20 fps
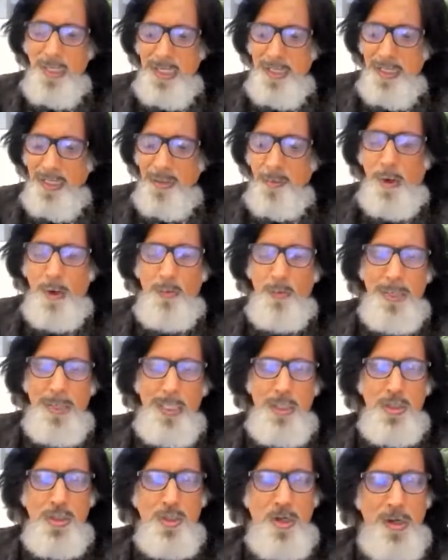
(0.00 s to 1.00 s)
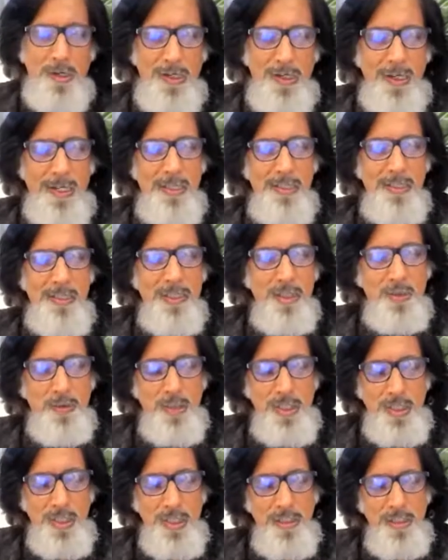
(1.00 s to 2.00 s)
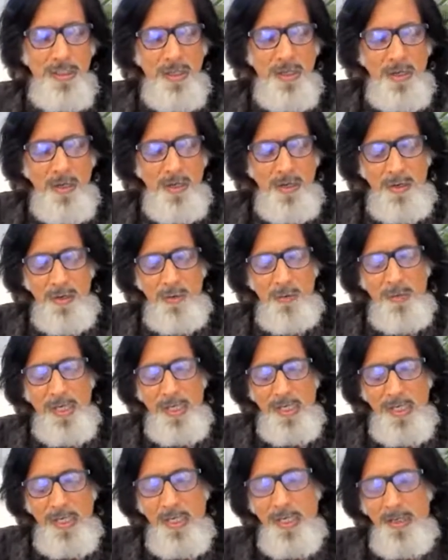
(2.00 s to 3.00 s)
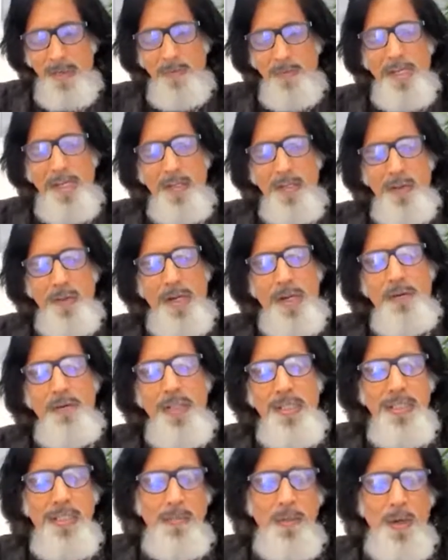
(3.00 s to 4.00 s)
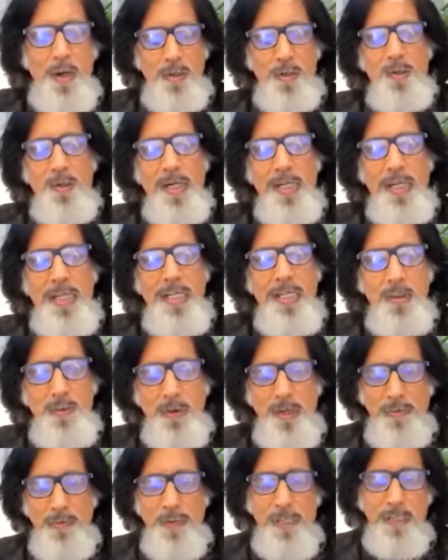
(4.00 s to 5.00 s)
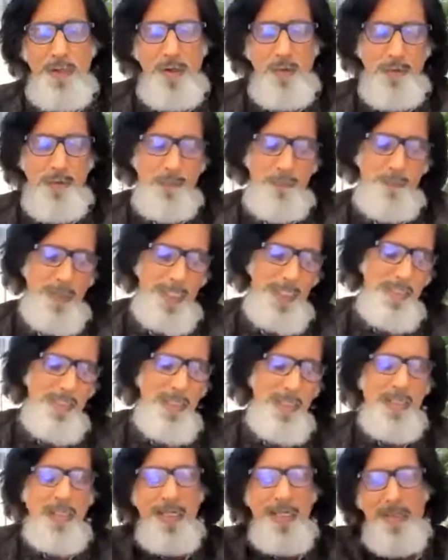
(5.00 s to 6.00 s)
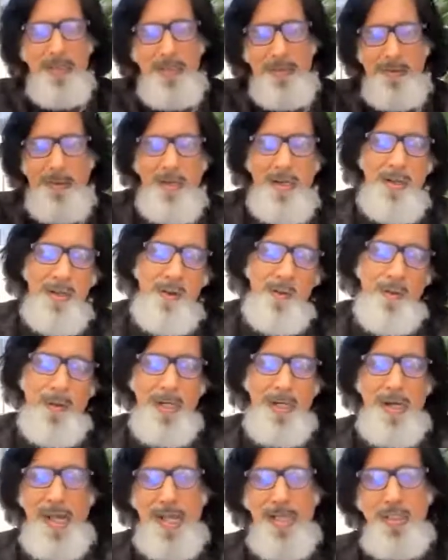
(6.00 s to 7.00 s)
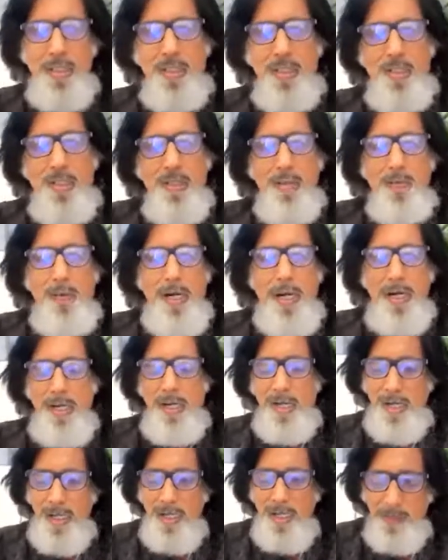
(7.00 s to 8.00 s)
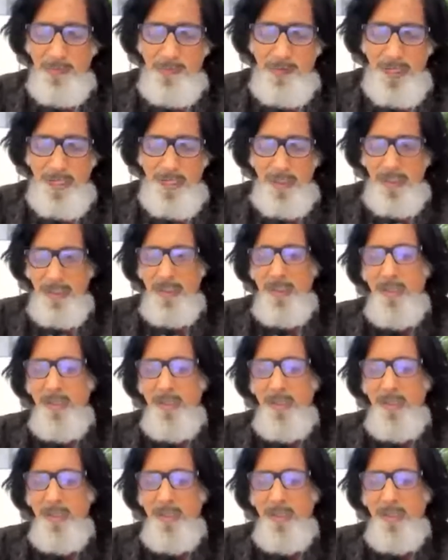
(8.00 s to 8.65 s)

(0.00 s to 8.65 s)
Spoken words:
like in Bombay chawl-like situation, where you have this about 200 square feet of place and then one large veranda in front.